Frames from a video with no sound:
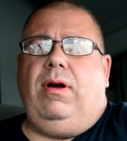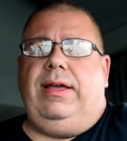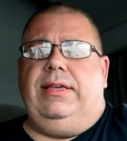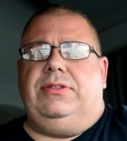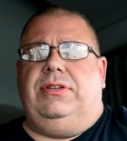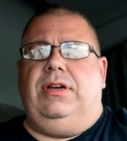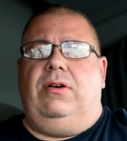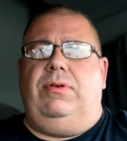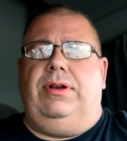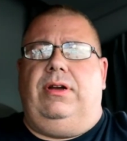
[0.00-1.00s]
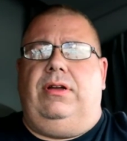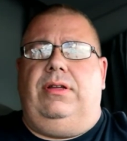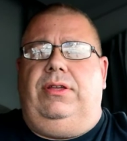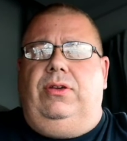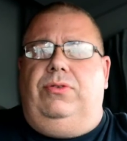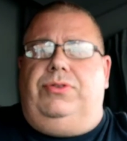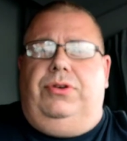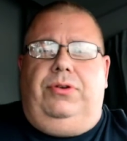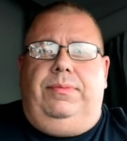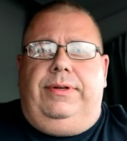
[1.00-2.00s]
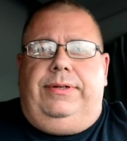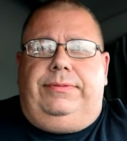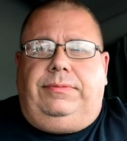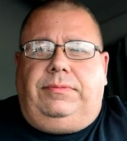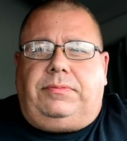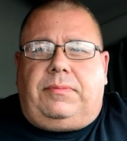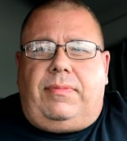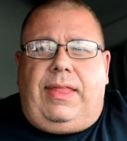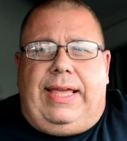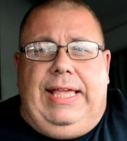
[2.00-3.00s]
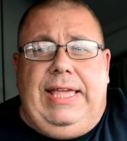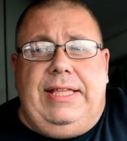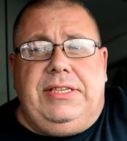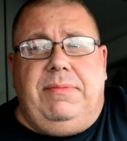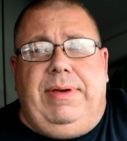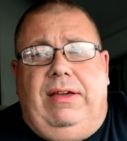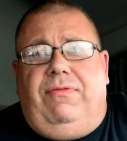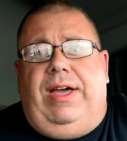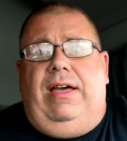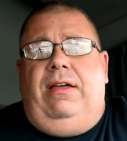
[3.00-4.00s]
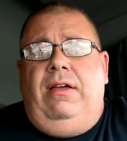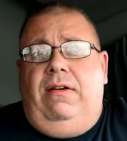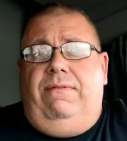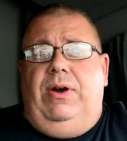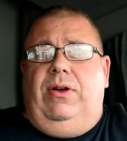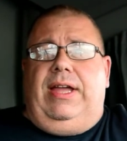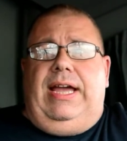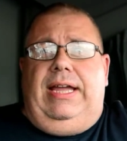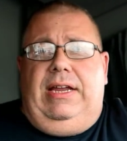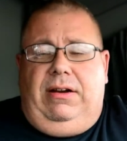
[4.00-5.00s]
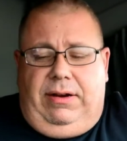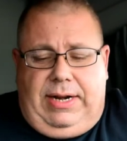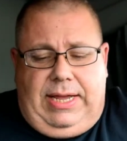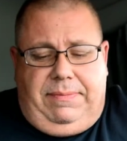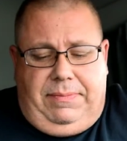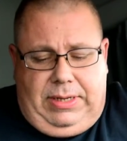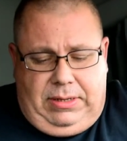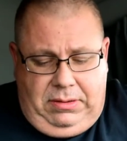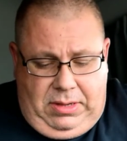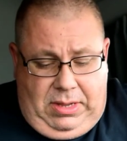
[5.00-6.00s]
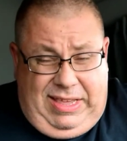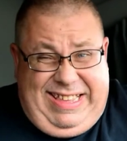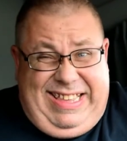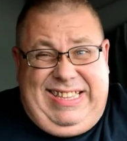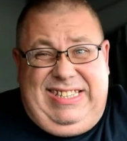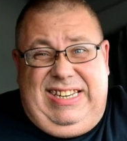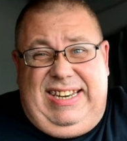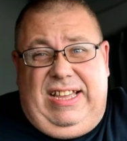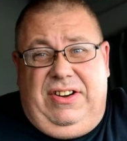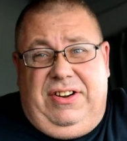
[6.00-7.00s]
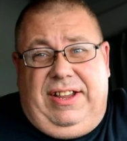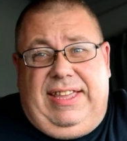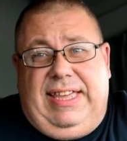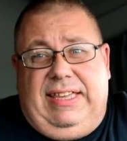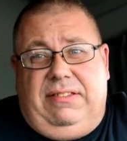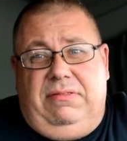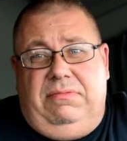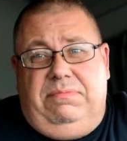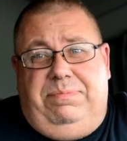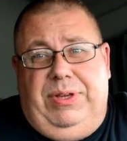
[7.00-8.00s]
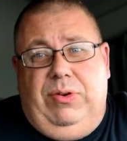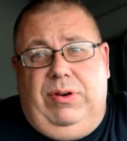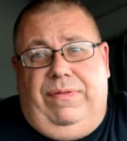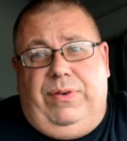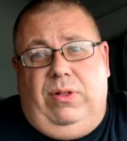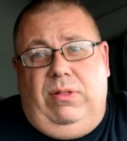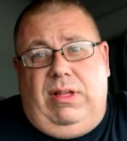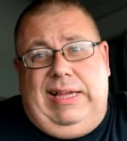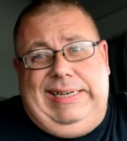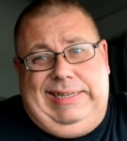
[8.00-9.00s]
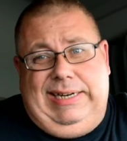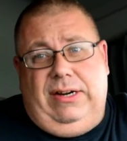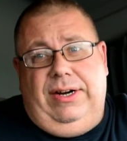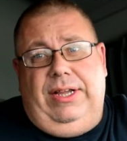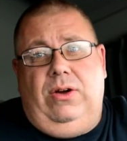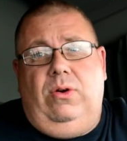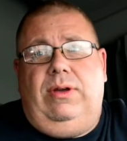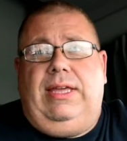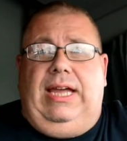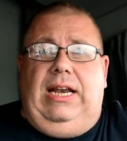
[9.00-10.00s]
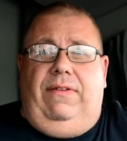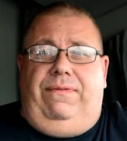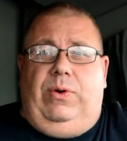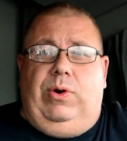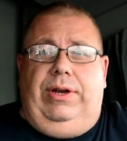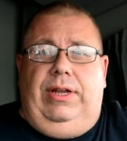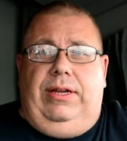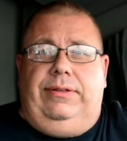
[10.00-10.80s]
is going on YouTube? It's the big fat photo guy here, and I'm sitting out here in beautiful Ontario, California.